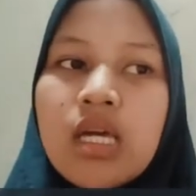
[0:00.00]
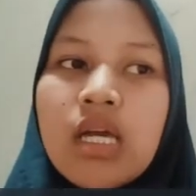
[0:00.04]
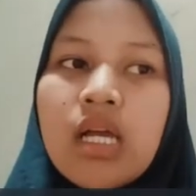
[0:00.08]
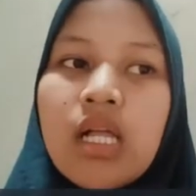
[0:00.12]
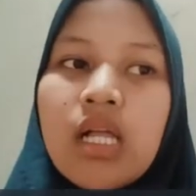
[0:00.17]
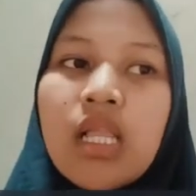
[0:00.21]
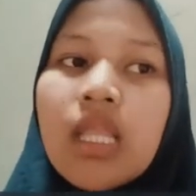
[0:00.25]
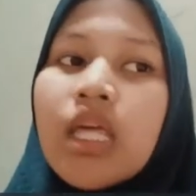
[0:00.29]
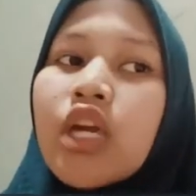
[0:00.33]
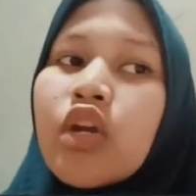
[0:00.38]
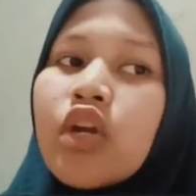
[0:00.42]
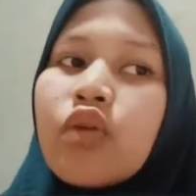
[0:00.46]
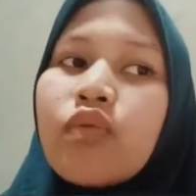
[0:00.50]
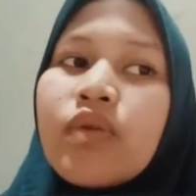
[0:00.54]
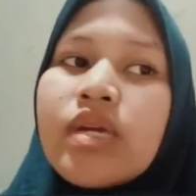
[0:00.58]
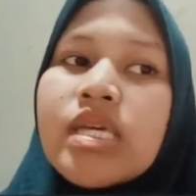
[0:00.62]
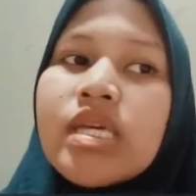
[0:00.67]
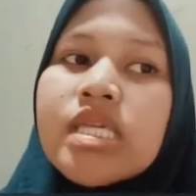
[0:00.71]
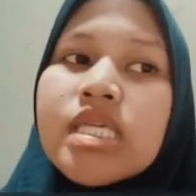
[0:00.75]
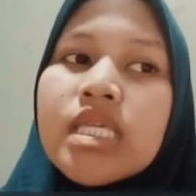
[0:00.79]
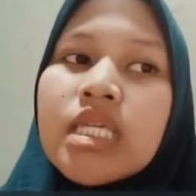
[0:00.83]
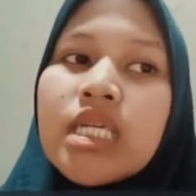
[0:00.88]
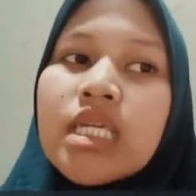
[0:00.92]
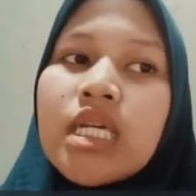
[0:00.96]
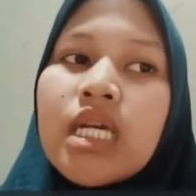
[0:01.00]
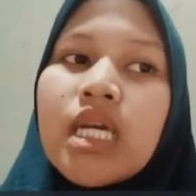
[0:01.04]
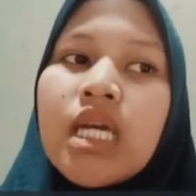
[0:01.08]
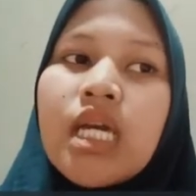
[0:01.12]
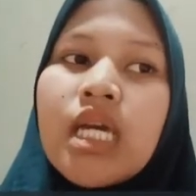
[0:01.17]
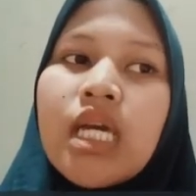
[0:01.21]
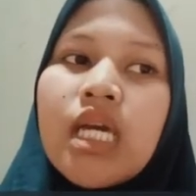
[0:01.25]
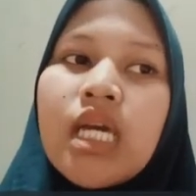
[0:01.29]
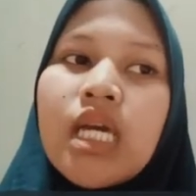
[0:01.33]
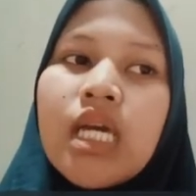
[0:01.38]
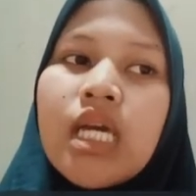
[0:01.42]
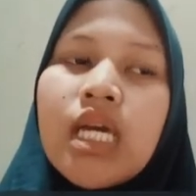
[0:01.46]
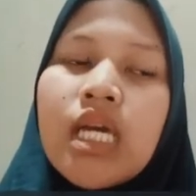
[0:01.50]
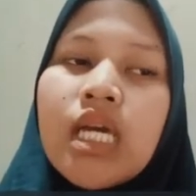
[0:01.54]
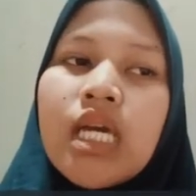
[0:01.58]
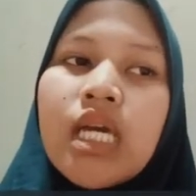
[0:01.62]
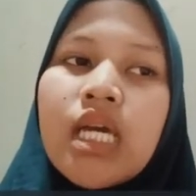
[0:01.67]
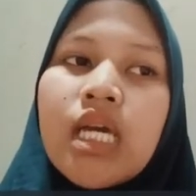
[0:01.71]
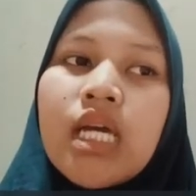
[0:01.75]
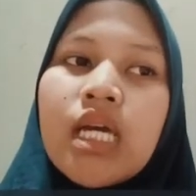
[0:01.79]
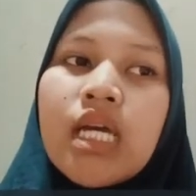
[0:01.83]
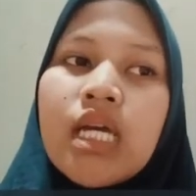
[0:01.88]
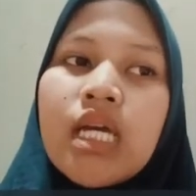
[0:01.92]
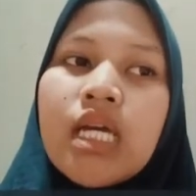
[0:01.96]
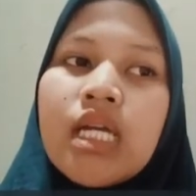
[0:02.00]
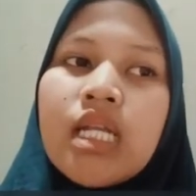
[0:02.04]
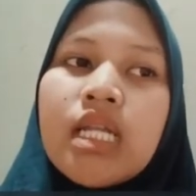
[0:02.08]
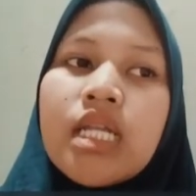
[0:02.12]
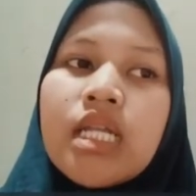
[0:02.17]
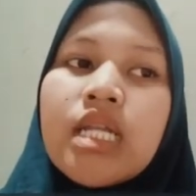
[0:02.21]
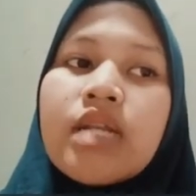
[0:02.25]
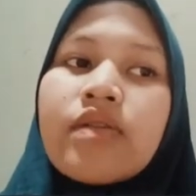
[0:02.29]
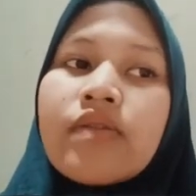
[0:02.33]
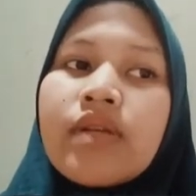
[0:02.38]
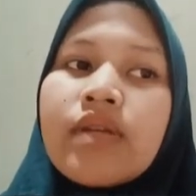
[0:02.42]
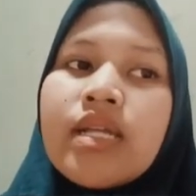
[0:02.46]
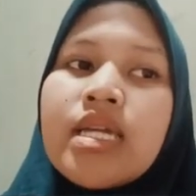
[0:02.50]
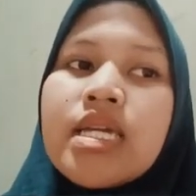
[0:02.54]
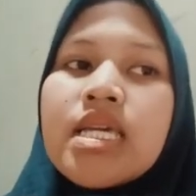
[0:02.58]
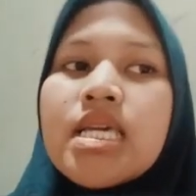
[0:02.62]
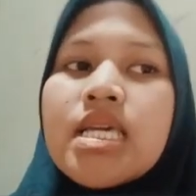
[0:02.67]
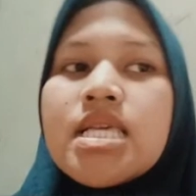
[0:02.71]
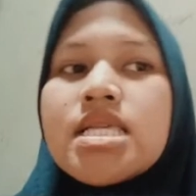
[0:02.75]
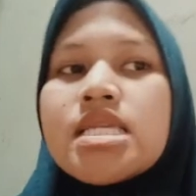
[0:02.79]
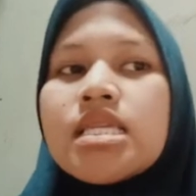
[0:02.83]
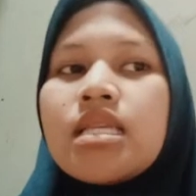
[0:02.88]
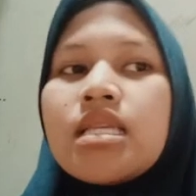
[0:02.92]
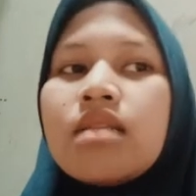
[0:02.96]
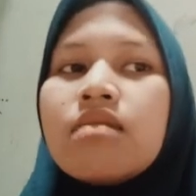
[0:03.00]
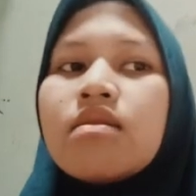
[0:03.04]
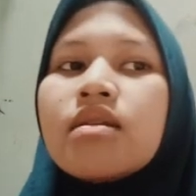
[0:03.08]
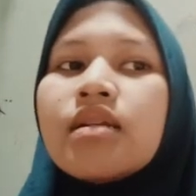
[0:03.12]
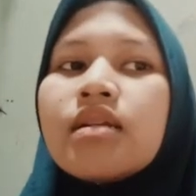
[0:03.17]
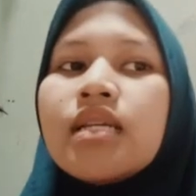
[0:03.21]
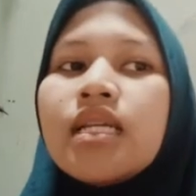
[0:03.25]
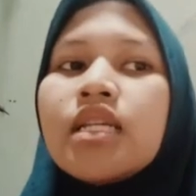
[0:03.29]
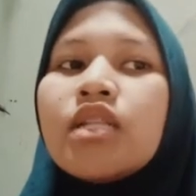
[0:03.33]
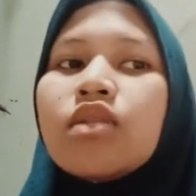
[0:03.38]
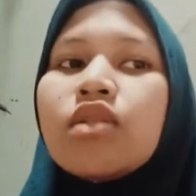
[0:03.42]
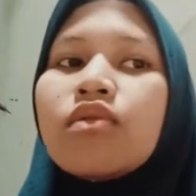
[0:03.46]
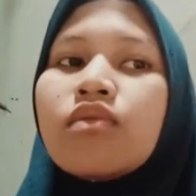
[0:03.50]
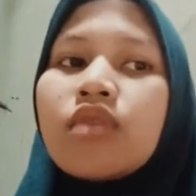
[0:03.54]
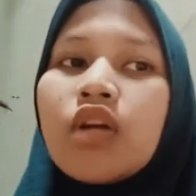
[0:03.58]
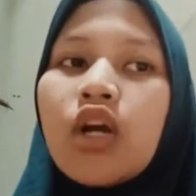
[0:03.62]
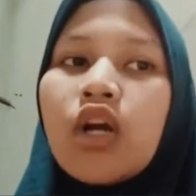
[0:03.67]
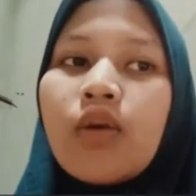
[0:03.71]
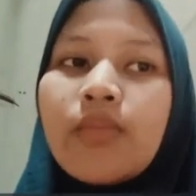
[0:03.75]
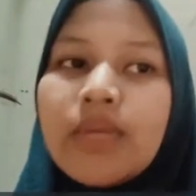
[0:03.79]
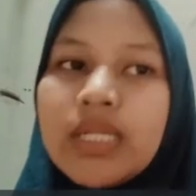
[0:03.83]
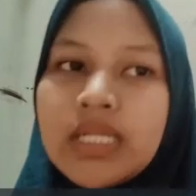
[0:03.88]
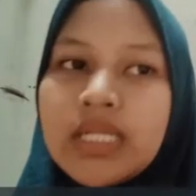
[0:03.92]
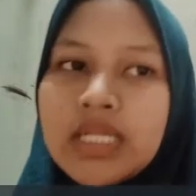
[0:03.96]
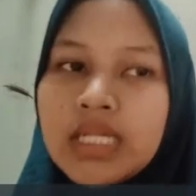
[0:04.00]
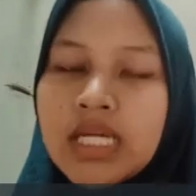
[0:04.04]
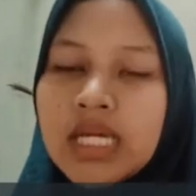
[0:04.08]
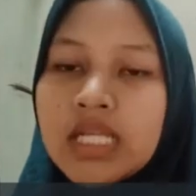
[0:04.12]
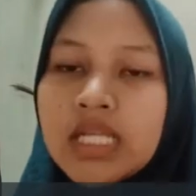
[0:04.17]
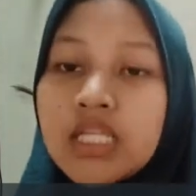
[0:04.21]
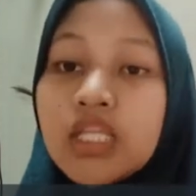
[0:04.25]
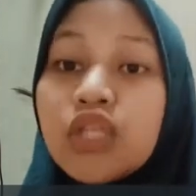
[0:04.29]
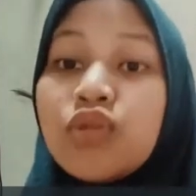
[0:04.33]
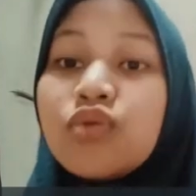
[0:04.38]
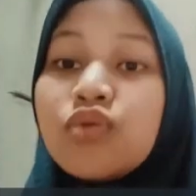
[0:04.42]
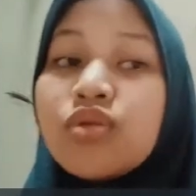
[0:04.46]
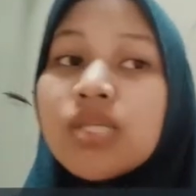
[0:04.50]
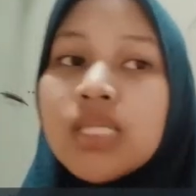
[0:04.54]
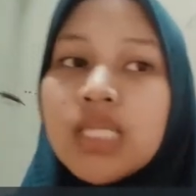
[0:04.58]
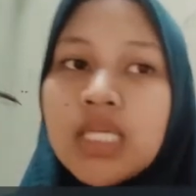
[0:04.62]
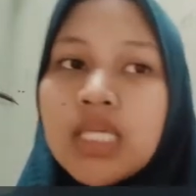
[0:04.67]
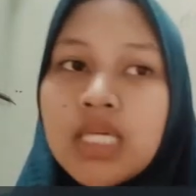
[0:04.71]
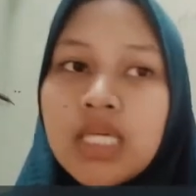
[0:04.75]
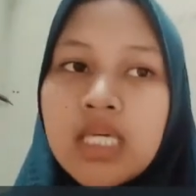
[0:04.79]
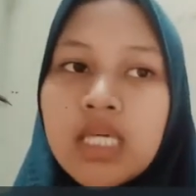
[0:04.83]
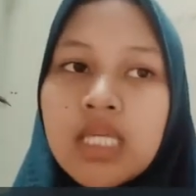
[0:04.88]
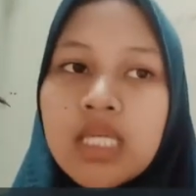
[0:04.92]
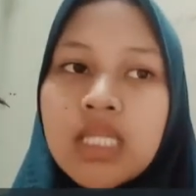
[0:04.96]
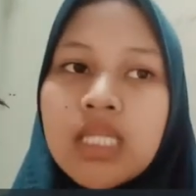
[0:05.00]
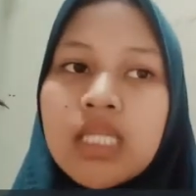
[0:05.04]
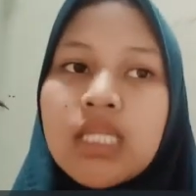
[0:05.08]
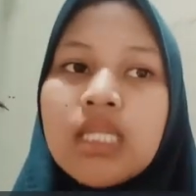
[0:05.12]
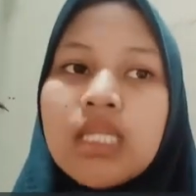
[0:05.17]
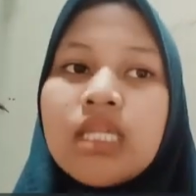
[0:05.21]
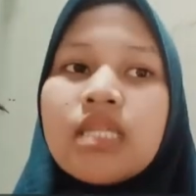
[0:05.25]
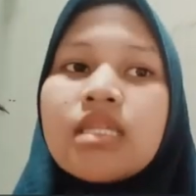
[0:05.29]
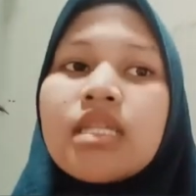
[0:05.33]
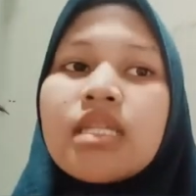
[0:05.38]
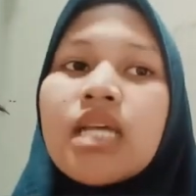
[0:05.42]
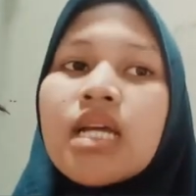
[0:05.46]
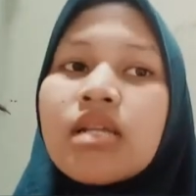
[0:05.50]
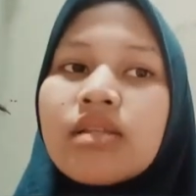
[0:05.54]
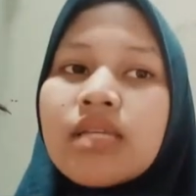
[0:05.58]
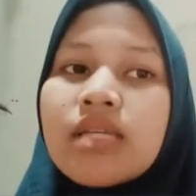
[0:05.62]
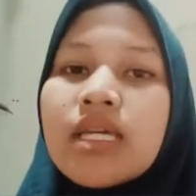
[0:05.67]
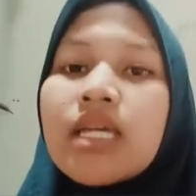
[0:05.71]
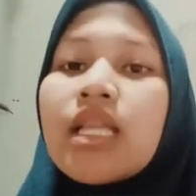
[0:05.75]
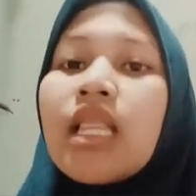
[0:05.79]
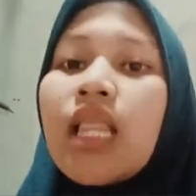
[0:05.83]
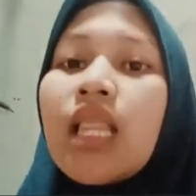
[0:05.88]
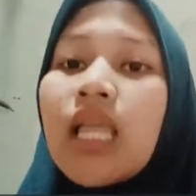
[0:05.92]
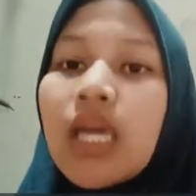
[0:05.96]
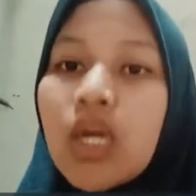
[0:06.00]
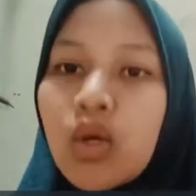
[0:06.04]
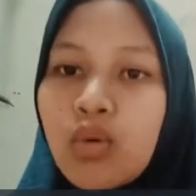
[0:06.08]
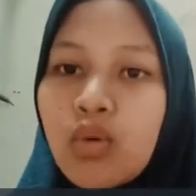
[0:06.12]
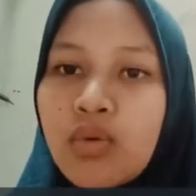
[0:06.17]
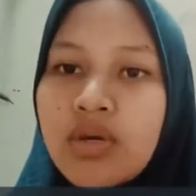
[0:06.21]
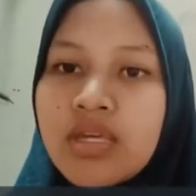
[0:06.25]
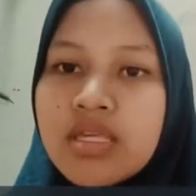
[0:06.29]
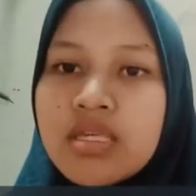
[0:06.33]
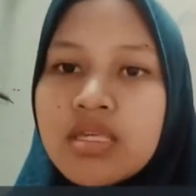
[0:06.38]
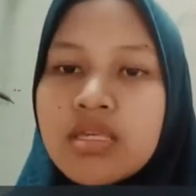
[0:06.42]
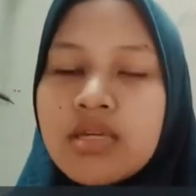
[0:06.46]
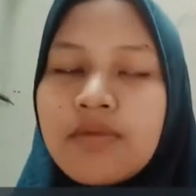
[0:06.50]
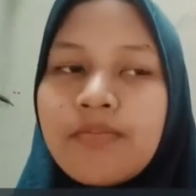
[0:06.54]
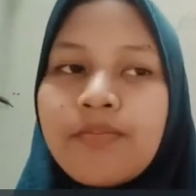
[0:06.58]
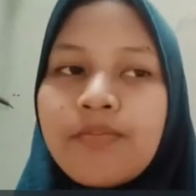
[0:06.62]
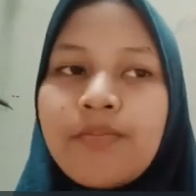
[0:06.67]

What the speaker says: Language learning is learning to communicate using the target language.